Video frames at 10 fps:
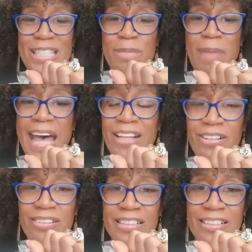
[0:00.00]
to
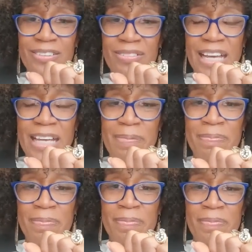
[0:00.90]
smile, right?
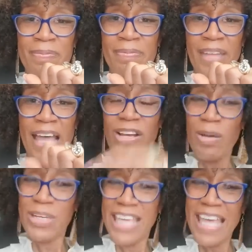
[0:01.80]
How
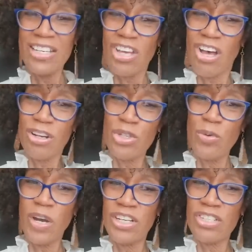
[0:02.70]
come we can't talk
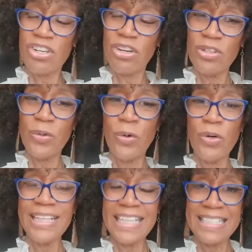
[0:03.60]
to our internal
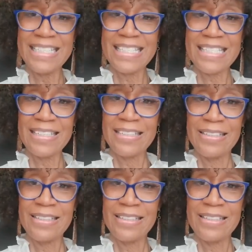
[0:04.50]
organs?